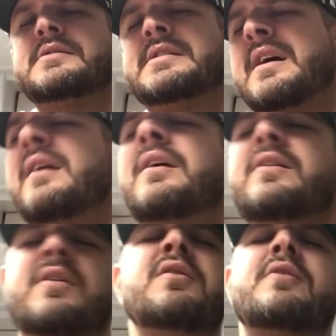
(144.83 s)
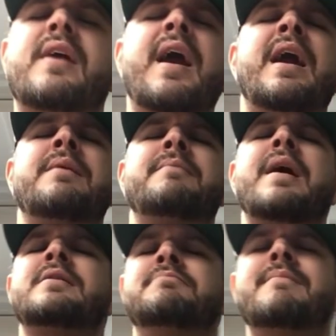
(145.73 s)
until you came
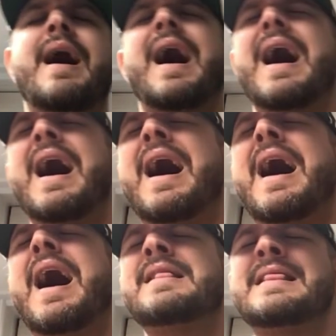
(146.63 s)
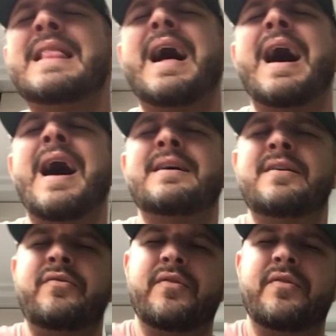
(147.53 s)
in my life.